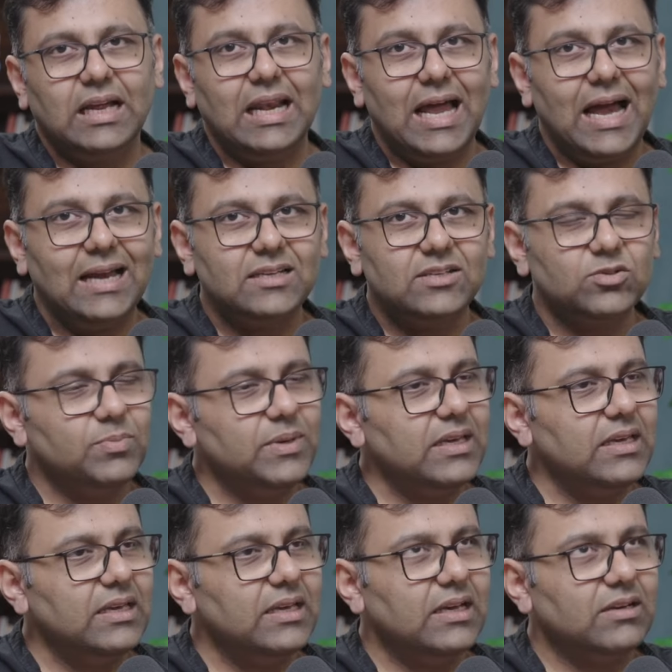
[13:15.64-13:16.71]
glad to be.
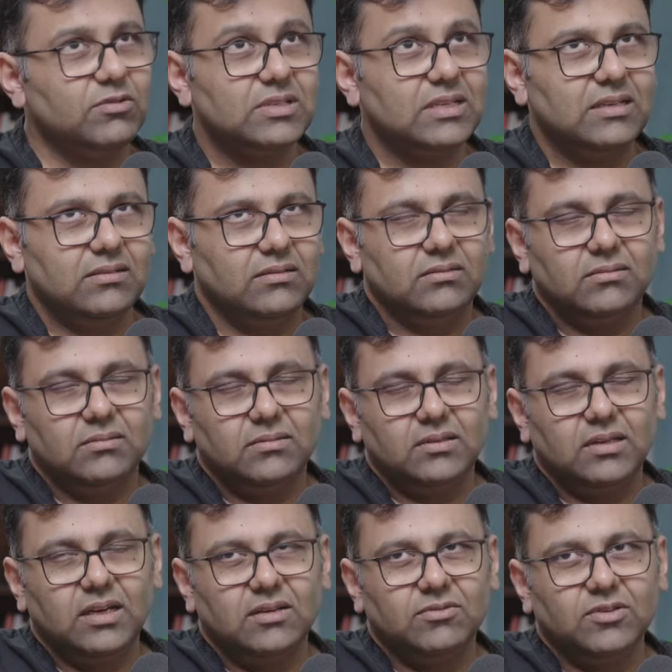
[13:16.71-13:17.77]
It was
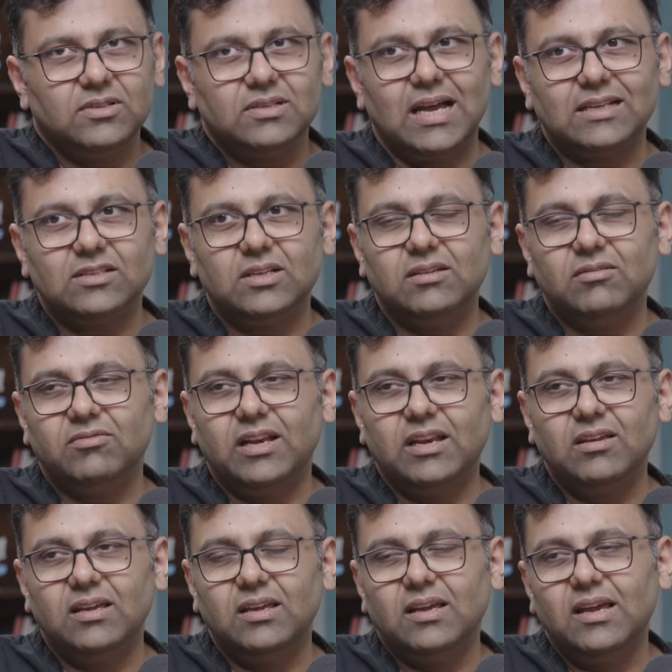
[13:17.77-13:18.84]
it was actually very.